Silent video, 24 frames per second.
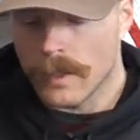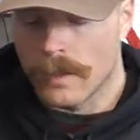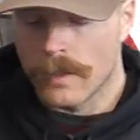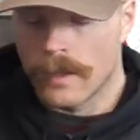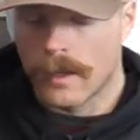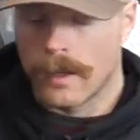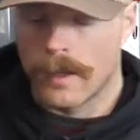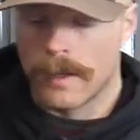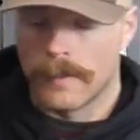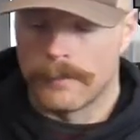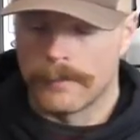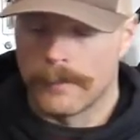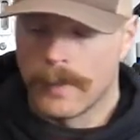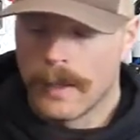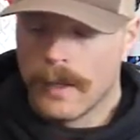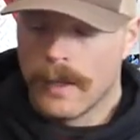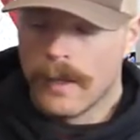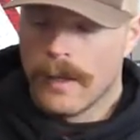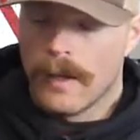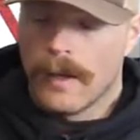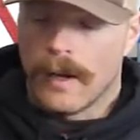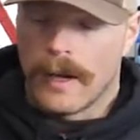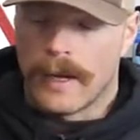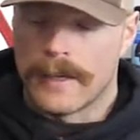Um,
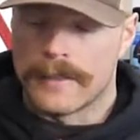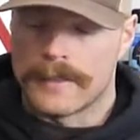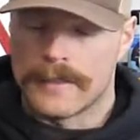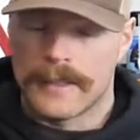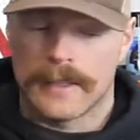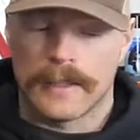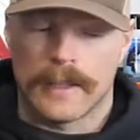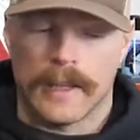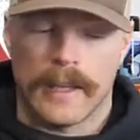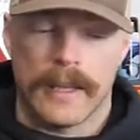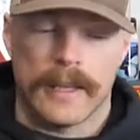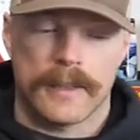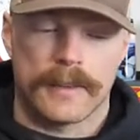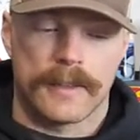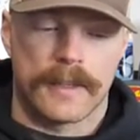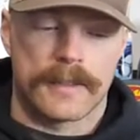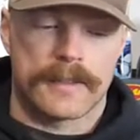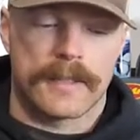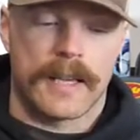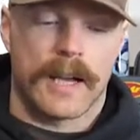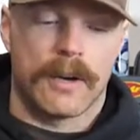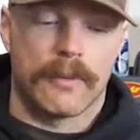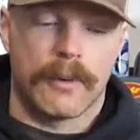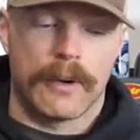I did like
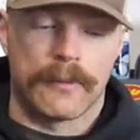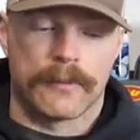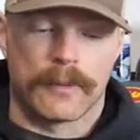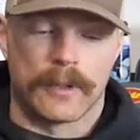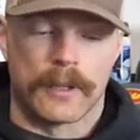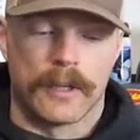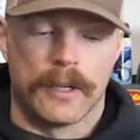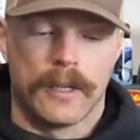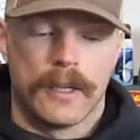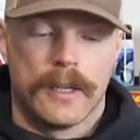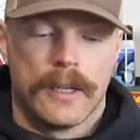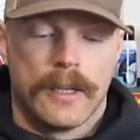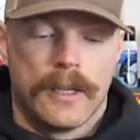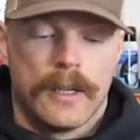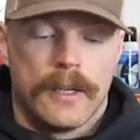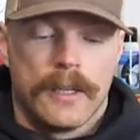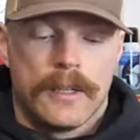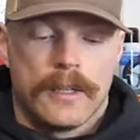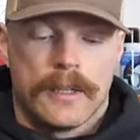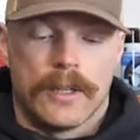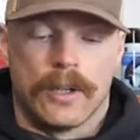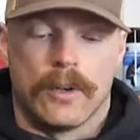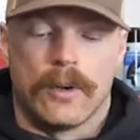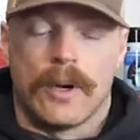this, however,
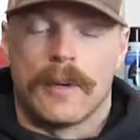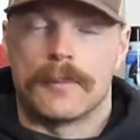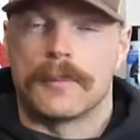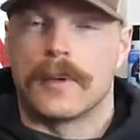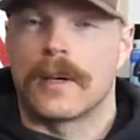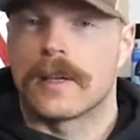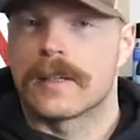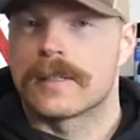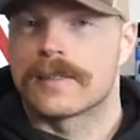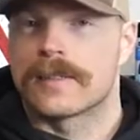you know, I'm not a